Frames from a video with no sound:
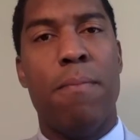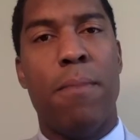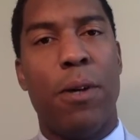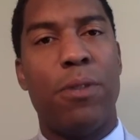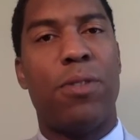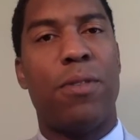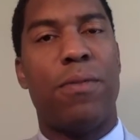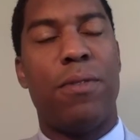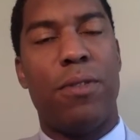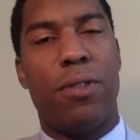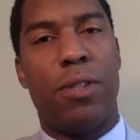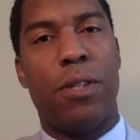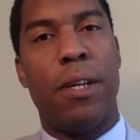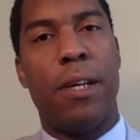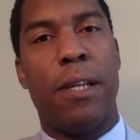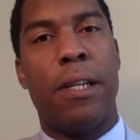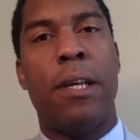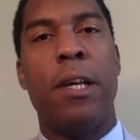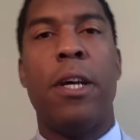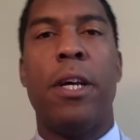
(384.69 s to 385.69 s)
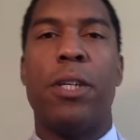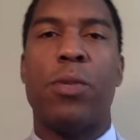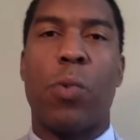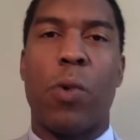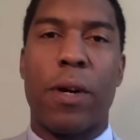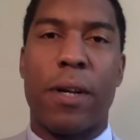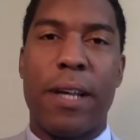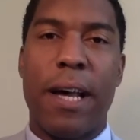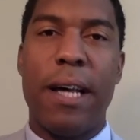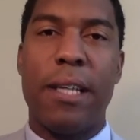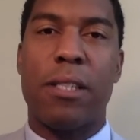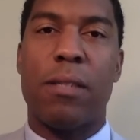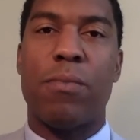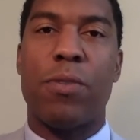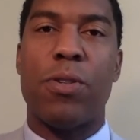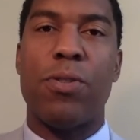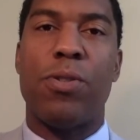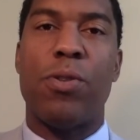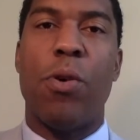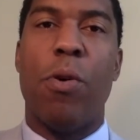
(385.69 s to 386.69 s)
most of you should, is where a
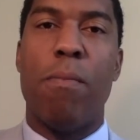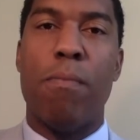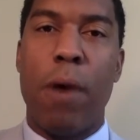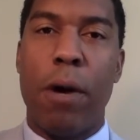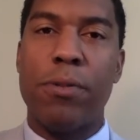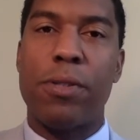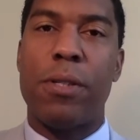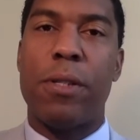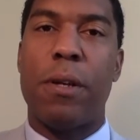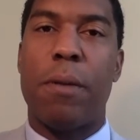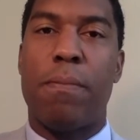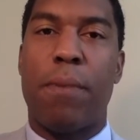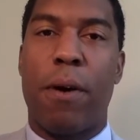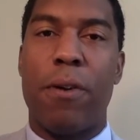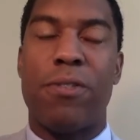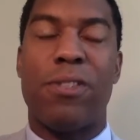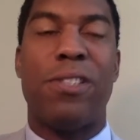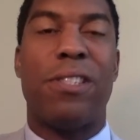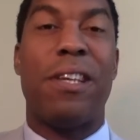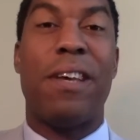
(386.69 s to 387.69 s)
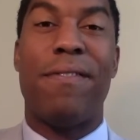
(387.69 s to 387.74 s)
customer is doing most of their purchase,